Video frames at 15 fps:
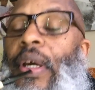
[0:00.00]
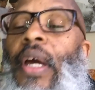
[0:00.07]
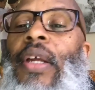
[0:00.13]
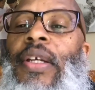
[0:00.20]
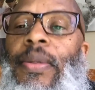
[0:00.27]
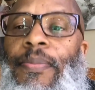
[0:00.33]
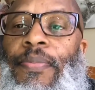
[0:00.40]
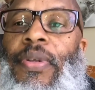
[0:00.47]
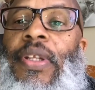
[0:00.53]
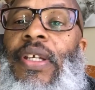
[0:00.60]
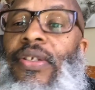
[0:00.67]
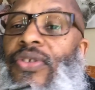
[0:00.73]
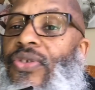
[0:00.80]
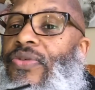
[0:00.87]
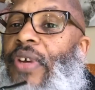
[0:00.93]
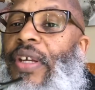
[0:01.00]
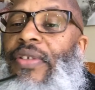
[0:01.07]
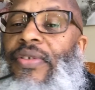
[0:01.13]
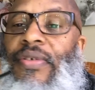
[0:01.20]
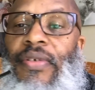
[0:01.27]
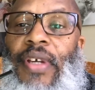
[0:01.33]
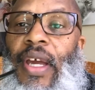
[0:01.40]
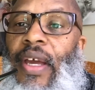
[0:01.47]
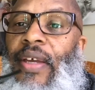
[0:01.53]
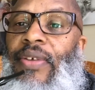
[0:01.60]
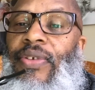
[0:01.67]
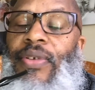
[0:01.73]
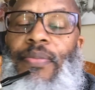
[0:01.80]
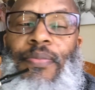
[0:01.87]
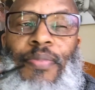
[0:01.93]
A complete stranger,
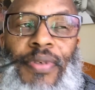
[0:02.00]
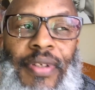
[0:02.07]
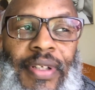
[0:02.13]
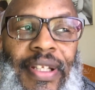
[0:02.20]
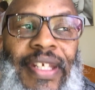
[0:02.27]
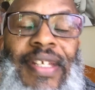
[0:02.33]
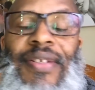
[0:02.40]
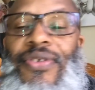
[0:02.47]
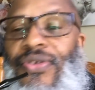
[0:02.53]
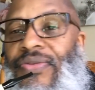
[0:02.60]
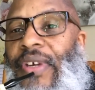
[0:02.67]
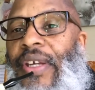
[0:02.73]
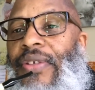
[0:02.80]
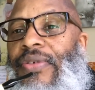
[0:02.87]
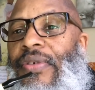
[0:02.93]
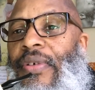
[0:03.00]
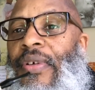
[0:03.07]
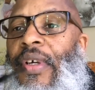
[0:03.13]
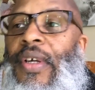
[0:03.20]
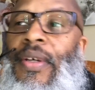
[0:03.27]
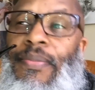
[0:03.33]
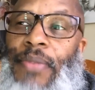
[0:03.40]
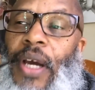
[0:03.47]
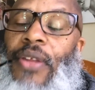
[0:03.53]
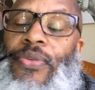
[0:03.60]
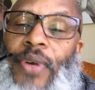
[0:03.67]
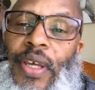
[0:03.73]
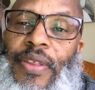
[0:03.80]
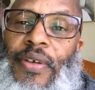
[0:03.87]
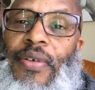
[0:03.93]
guys, complete stranger. By the
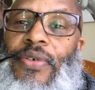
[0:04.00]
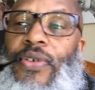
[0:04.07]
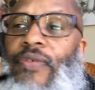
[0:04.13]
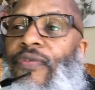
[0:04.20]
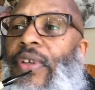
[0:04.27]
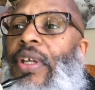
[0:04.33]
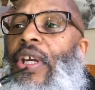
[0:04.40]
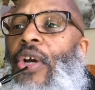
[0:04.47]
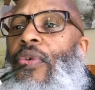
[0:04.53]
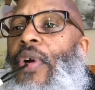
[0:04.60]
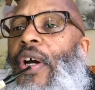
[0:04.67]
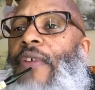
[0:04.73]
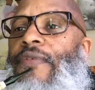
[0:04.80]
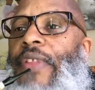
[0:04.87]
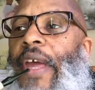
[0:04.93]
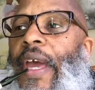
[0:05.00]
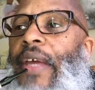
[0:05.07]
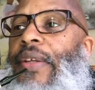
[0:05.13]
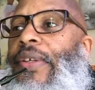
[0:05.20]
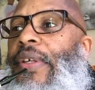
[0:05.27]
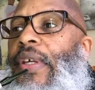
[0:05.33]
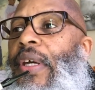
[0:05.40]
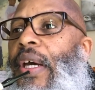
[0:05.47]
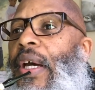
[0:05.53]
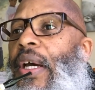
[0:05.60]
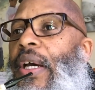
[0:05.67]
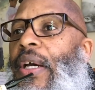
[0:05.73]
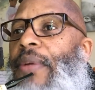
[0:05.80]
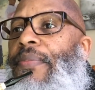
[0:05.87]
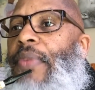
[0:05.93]
way, there is a video of that
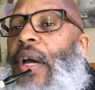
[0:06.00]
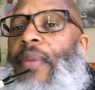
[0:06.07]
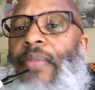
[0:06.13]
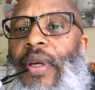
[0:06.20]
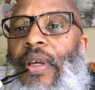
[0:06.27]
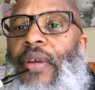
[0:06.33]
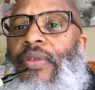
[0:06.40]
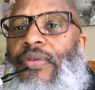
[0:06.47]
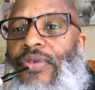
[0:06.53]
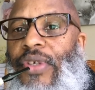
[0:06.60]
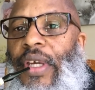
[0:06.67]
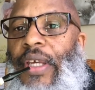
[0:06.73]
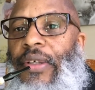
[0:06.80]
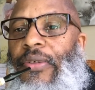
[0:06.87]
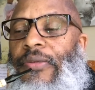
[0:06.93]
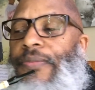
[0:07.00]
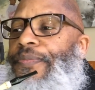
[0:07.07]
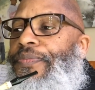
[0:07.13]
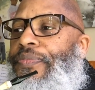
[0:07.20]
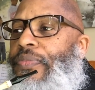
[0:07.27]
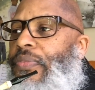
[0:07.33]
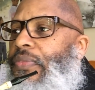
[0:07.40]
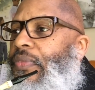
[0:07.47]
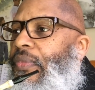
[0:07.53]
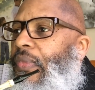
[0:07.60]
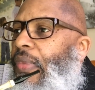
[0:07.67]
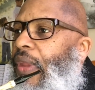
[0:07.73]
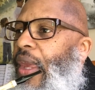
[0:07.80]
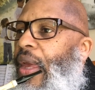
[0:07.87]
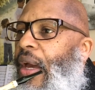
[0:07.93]
on my other channel.
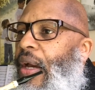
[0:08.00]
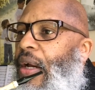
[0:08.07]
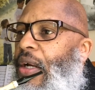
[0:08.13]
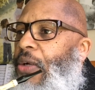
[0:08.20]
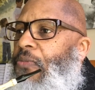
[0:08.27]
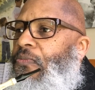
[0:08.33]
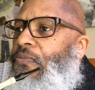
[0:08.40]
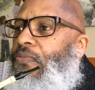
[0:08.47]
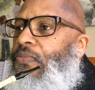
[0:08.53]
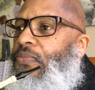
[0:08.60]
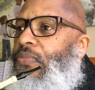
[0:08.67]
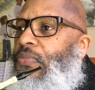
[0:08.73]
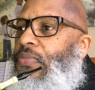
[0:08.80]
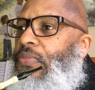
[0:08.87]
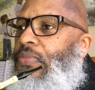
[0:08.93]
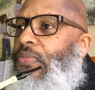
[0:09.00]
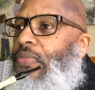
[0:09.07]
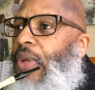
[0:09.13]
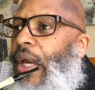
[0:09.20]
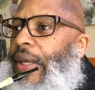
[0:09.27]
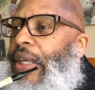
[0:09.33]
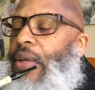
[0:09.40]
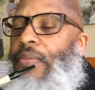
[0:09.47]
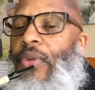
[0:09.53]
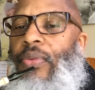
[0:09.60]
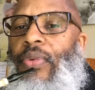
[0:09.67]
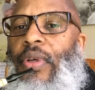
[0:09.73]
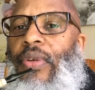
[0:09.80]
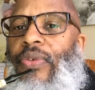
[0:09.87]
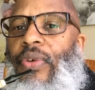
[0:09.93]
I can't
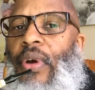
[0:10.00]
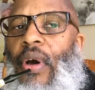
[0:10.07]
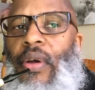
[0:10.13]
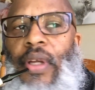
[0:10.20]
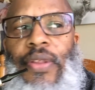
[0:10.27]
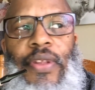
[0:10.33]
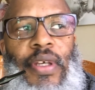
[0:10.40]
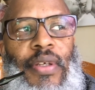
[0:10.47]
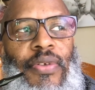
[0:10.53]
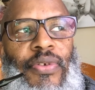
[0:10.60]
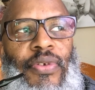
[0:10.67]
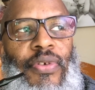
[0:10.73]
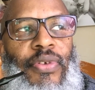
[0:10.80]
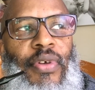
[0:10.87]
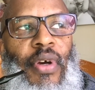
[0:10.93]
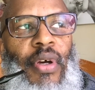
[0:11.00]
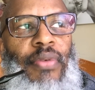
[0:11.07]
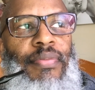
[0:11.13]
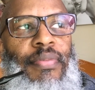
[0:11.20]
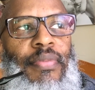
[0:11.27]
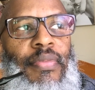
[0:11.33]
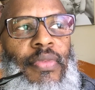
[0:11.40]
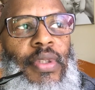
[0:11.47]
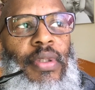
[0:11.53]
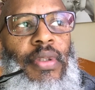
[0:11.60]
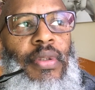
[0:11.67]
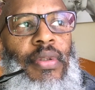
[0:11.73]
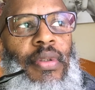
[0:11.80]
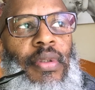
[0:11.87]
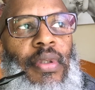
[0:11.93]
remember what it's called. I think it's just called
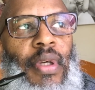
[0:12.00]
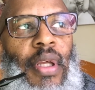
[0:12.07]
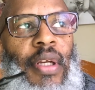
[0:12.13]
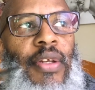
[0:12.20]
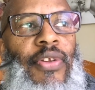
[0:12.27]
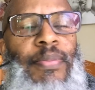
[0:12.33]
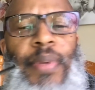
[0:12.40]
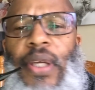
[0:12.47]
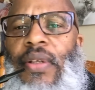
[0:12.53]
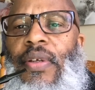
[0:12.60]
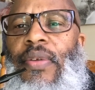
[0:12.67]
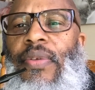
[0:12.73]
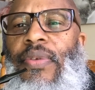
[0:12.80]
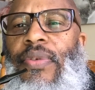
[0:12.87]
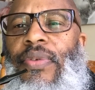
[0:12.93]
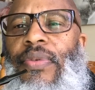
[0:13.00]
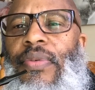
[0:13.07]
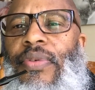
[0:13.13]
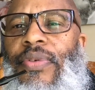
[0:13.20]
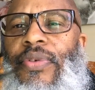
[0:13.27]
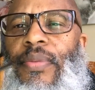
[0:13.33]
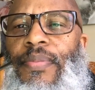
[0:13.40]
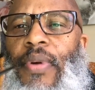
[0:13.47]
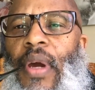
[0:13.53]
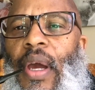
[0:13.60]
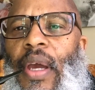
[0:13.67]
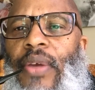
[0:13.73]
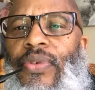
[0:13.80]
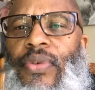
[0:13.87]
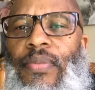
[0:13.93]
Unexpected
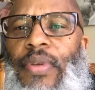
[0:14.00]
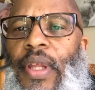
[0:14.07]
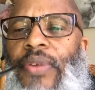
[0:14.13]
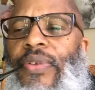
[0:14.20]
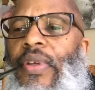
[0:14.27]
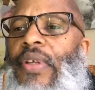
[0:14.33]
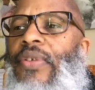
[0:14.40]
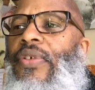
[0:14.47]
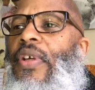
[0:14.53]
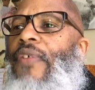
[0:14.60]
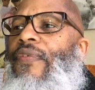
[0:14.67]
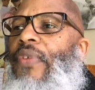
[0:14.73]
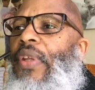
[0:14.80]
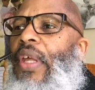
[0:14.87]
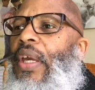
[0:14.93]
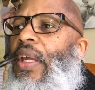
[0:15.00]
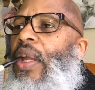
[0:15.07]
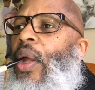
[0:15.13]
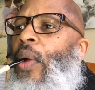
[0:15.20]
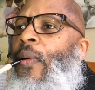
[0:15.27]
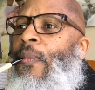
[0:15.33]
Surprise or Blessing at Chick-Fil-A.